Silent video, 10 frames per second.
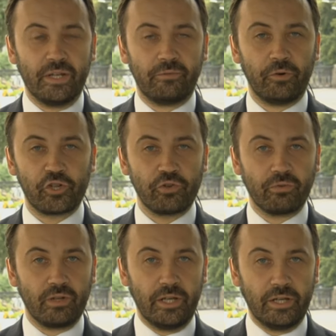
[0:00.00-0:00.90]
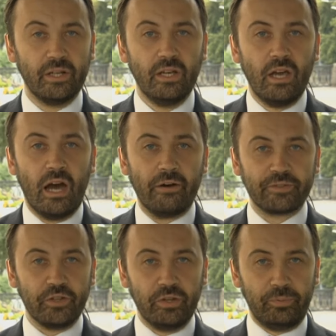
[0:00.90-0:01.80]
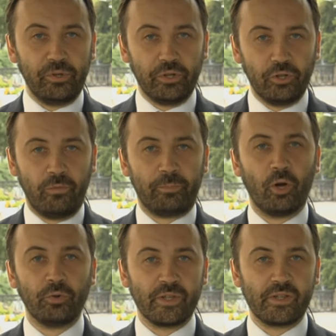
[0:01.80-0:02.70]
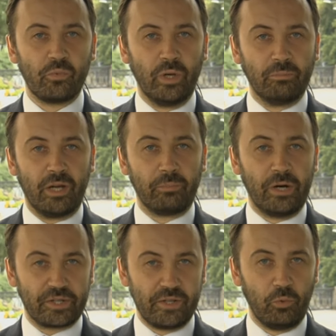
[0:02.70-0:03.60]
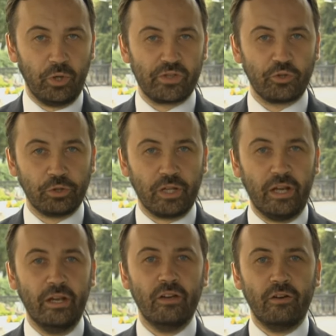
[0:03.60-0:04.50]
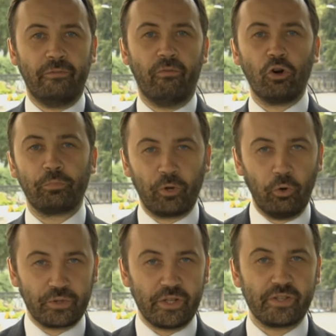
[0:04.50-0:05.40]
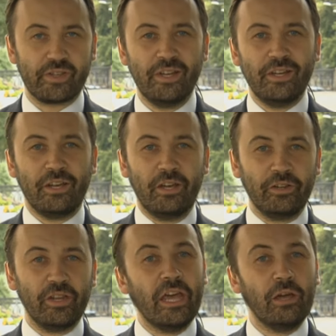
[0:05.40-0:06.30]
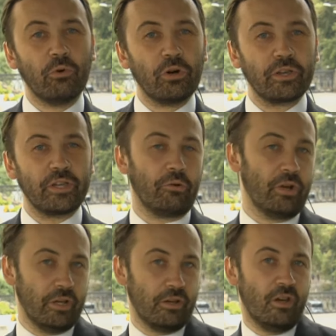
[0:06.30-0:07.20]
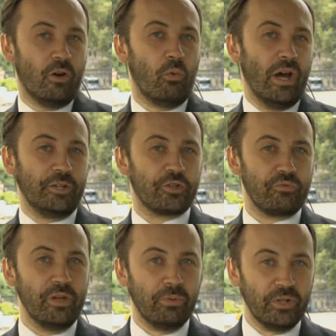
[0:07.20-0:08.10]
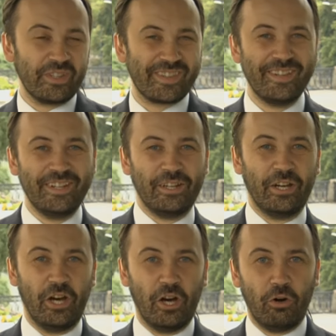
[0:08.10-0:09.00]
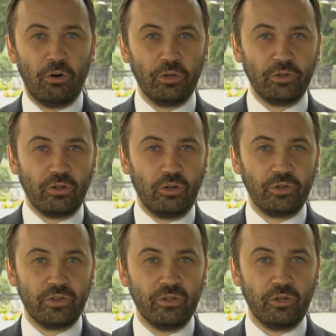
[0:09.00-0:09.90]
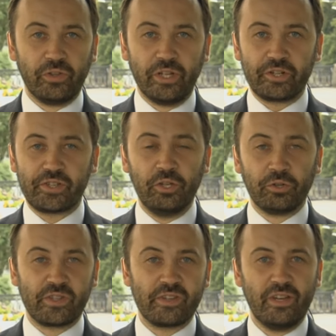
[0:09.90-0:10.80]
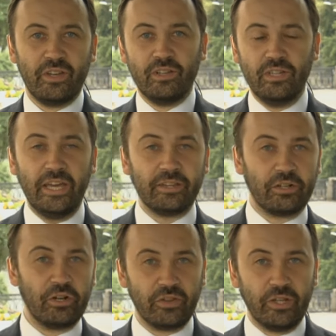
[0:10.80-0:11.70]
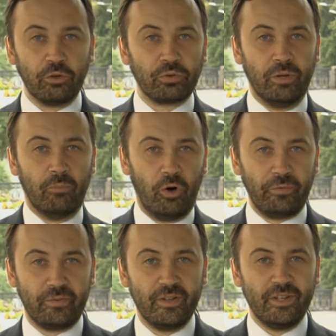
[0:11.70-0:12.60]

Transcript: unfortunately, after the period of protests, when my party was totally for protests and they were carrying white ribbons uh, on, on, on their suits, later they took them off